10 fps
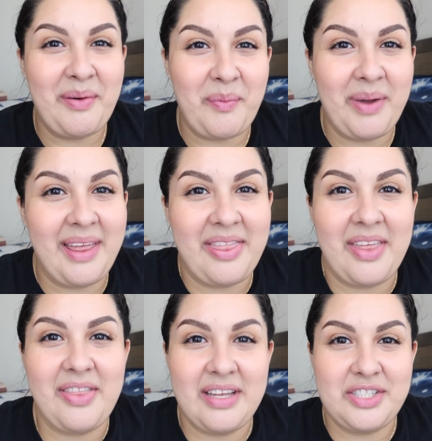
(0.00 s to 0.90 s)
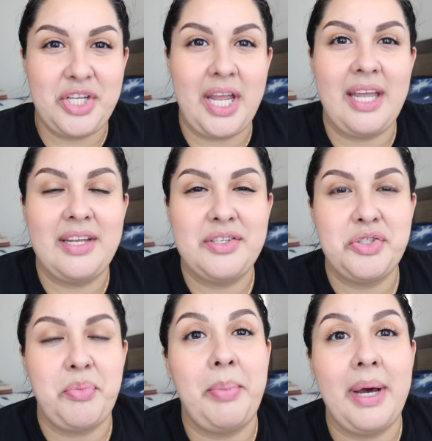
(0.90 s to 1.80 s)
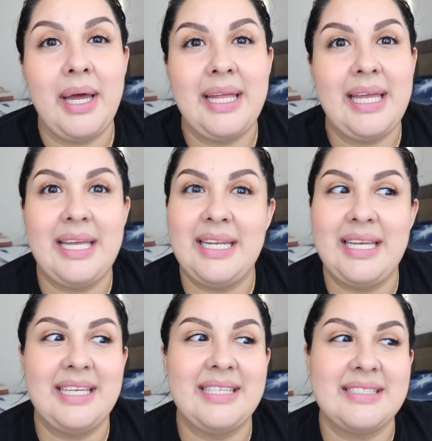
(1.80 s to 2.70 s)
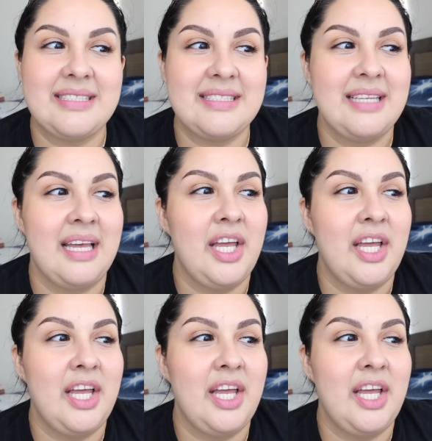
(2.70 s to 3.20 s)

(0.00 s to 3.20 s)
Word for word: with the change, but it is